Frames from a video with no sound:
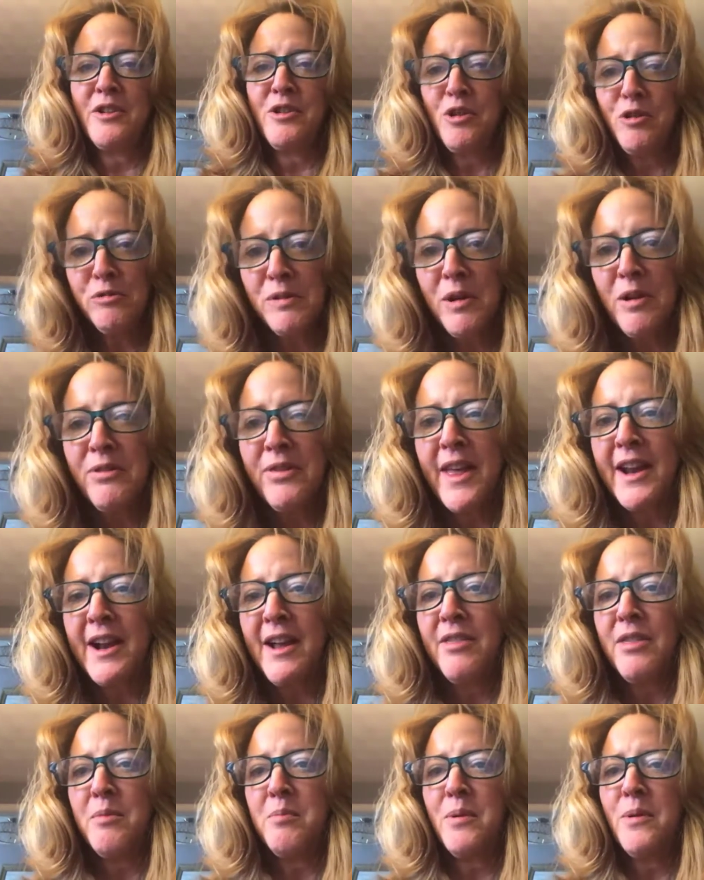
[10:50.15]
And who wrote that
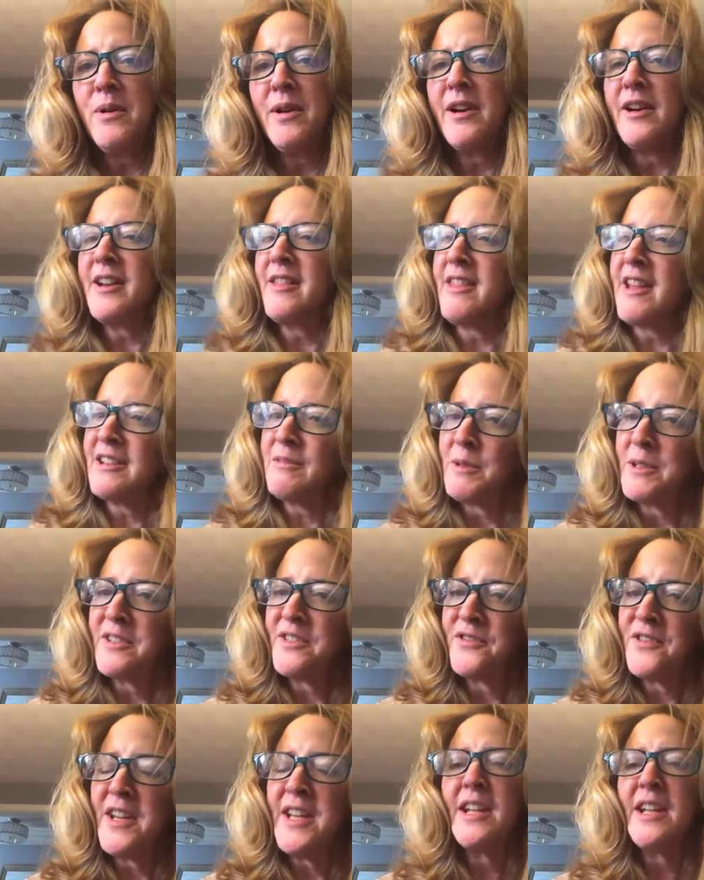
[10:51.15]
on the board? And that
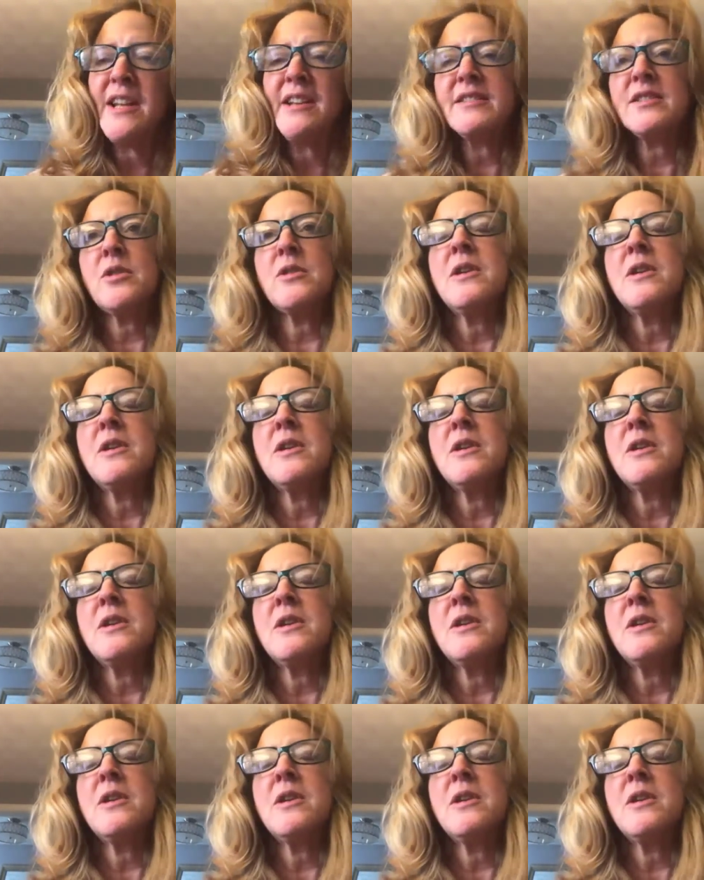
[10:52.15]
was funny.